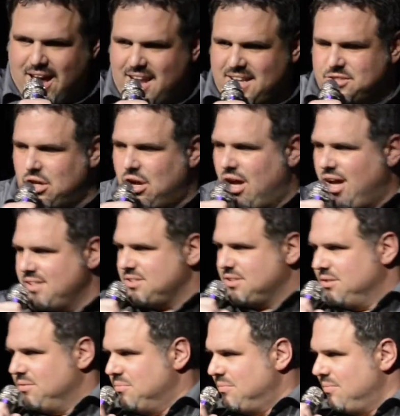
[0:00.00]
That is
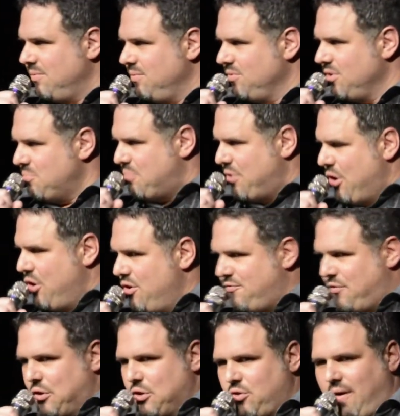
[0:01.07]
awesome. What a
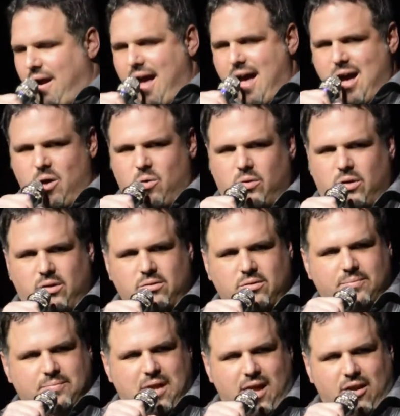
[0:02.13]
beautiful crowd.
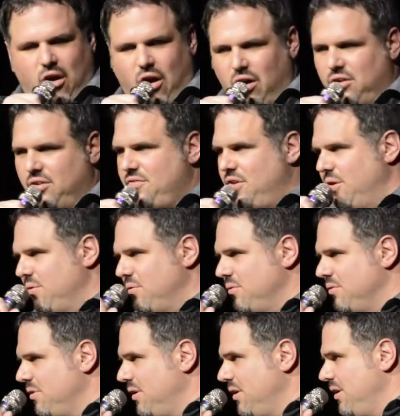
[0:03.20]
Not all of
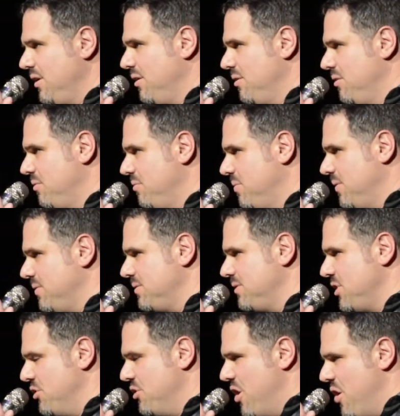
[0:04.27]
you.
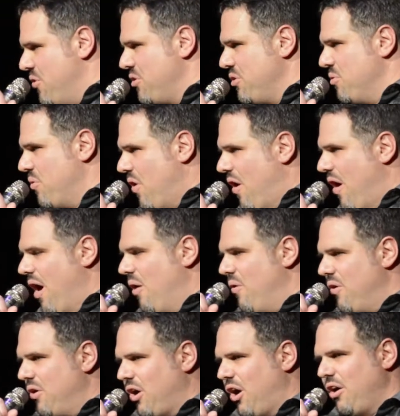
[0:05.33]
You know who you are. I
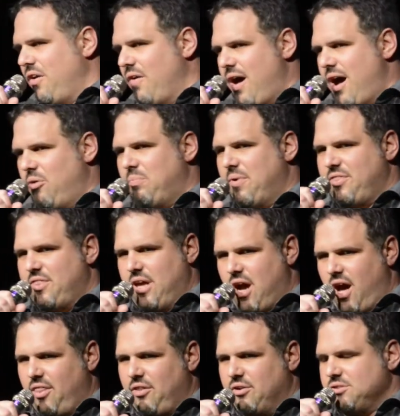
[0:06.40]
won't call you out, but the
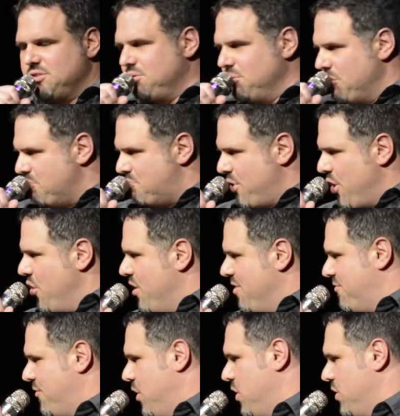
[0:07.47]
others, you were
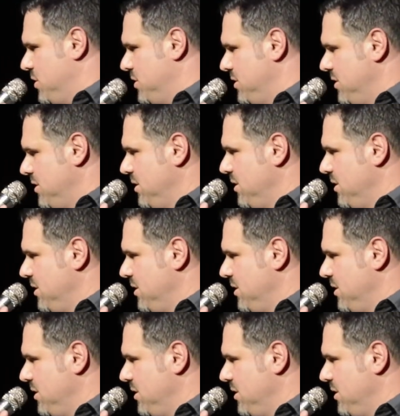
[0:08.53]
beautiful.